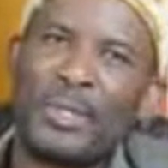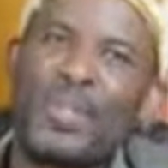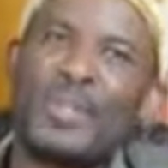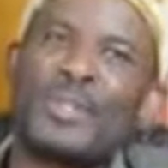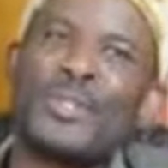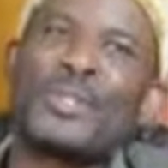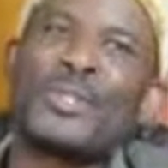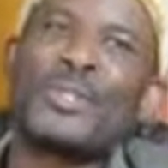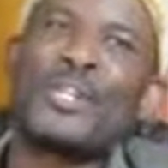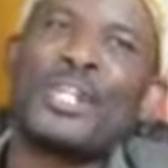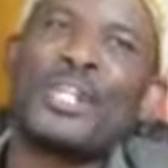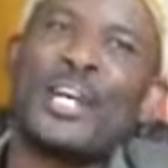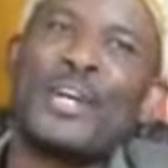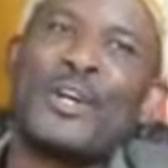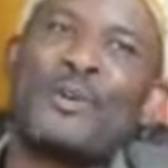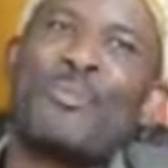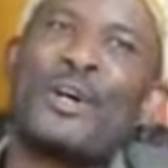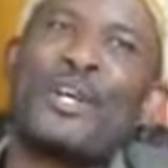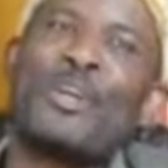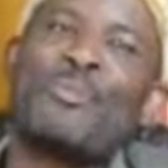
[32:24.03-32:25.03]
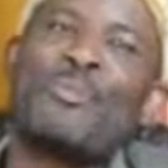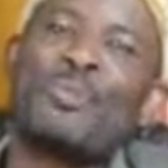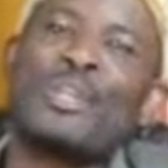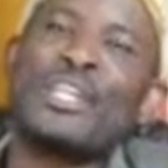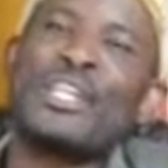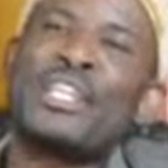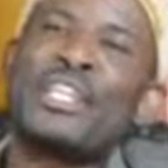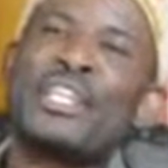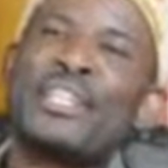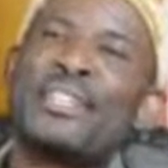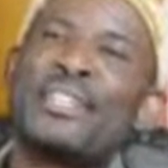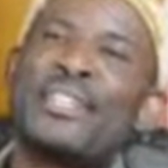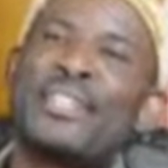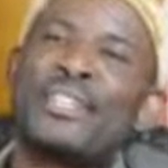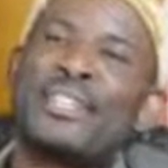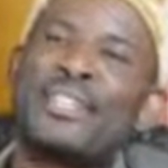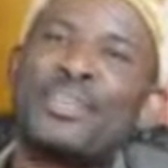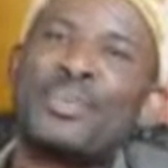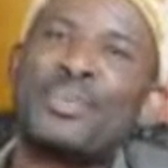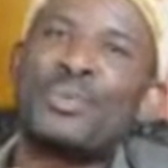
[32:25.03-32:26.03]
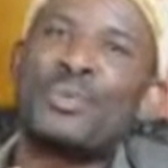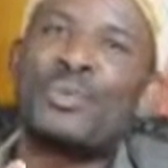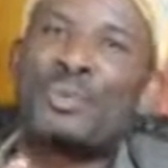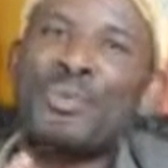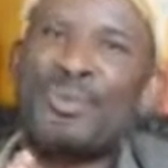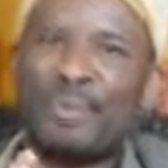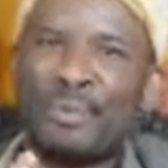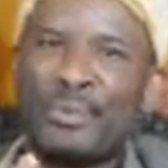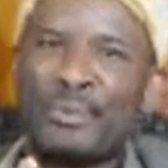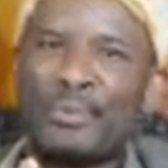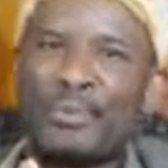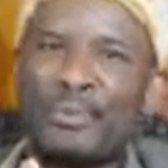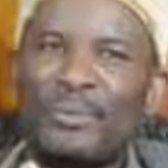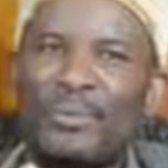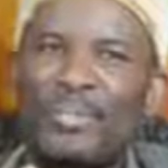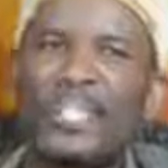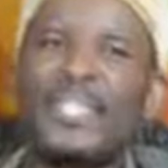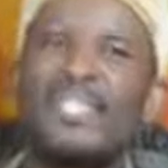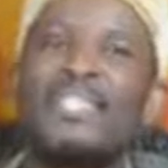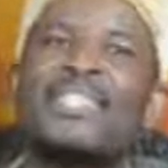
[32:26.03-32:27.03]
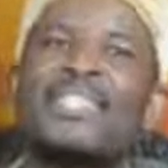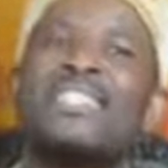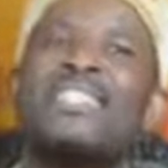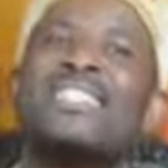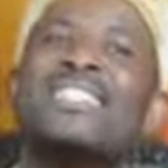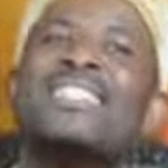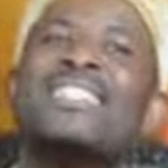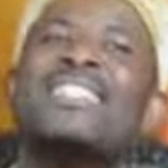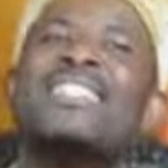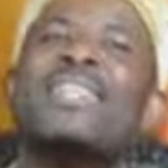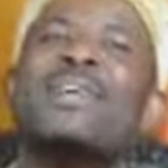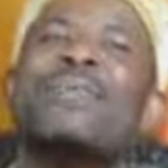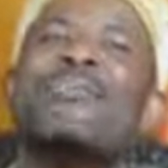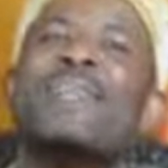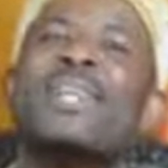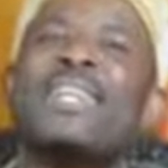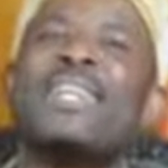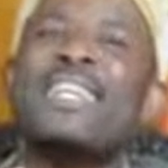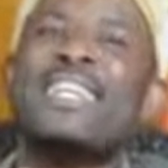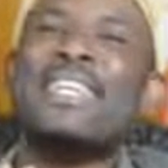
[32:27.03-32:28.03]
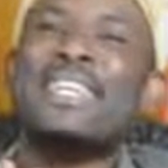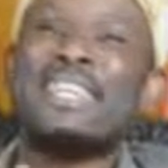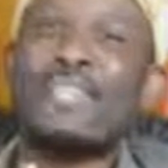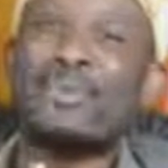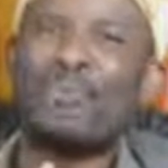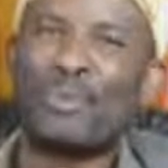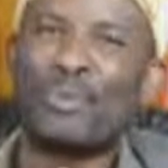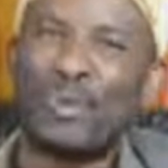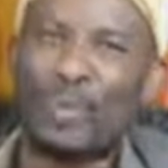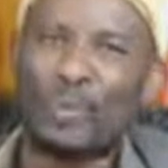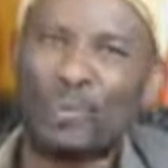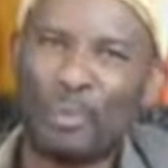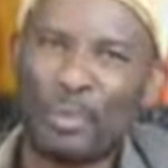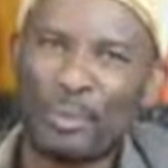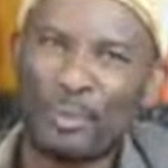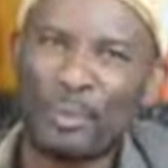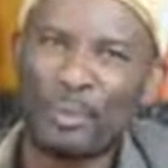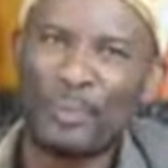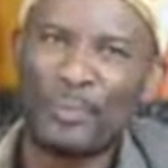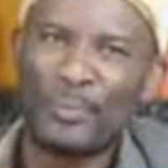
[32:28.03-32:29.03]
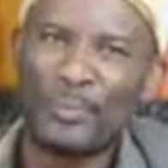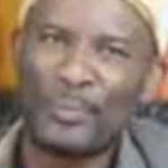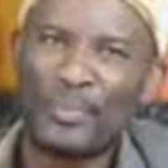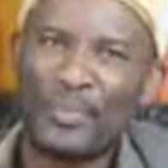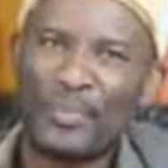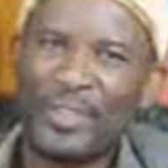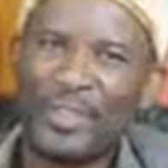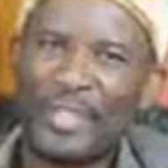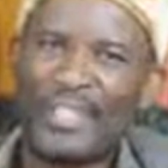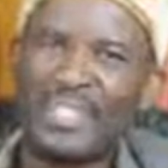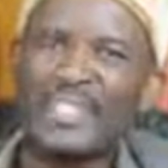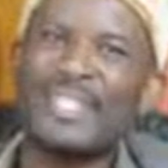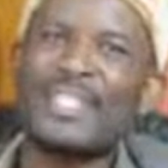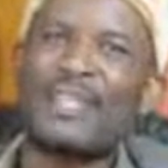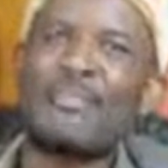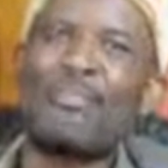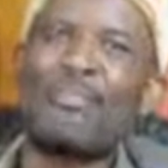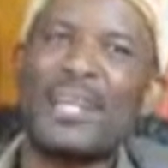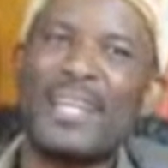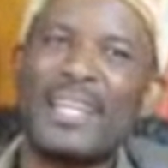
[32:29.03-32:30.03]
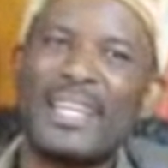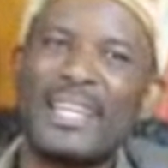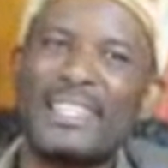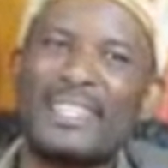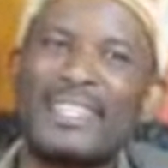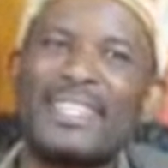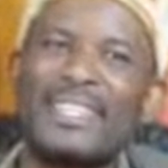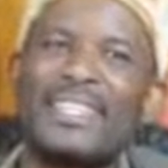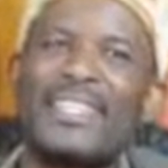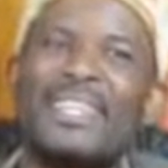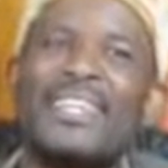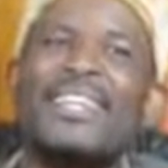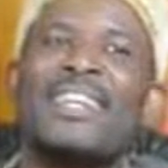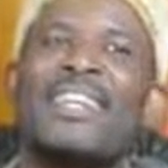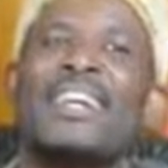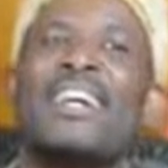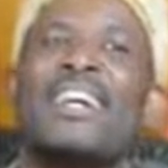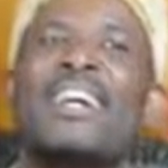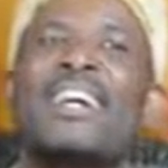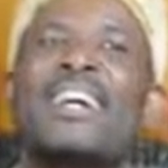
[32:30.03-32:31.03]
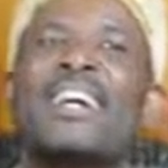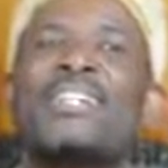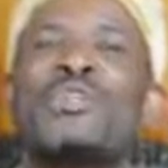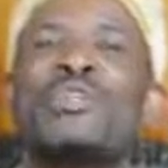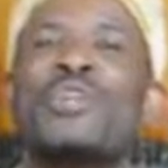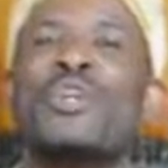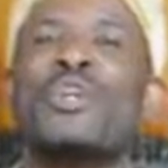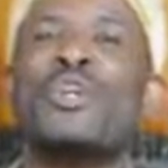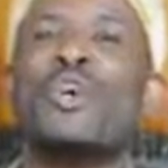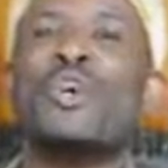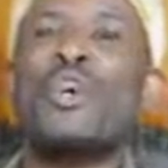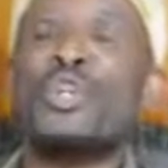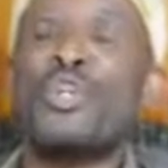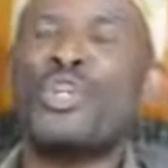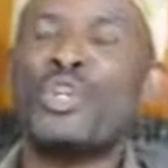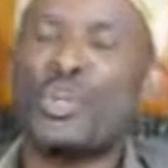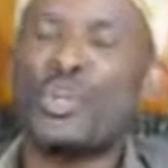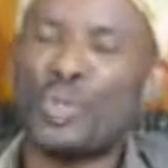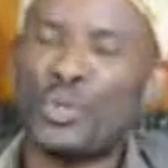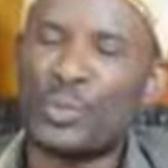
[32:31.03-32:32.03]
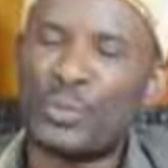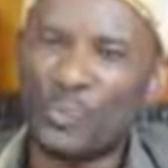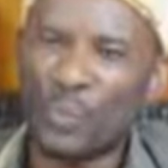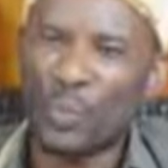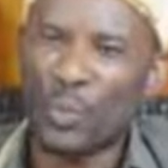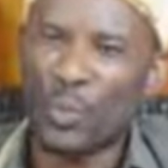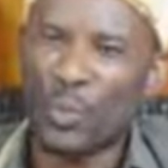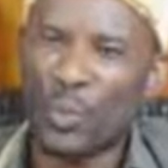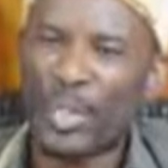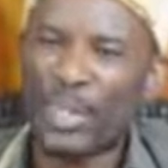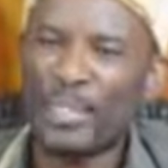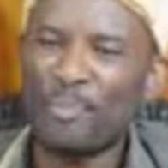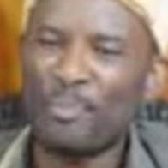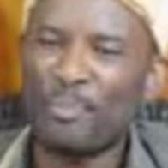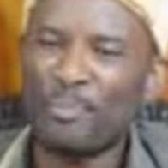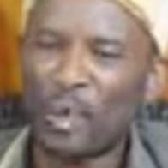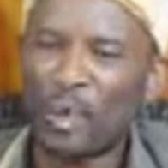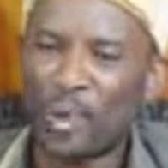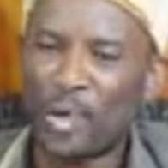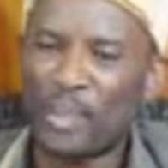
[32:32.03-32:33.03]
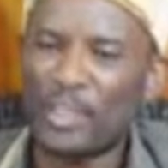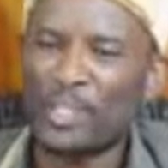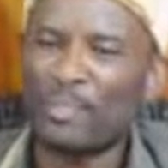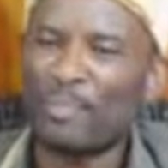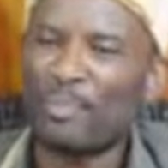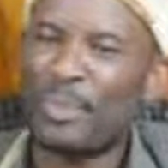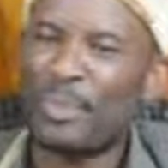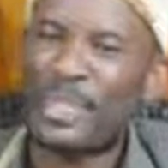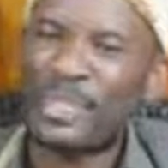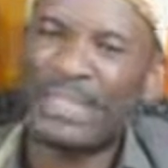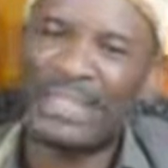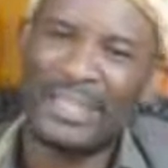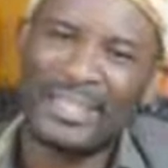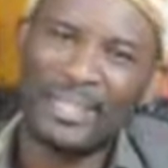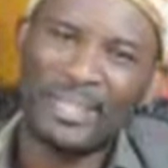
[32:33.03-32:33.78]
So now by bringing this to people, that this is a plague, good people, this is a plague, and we all know when God speaks,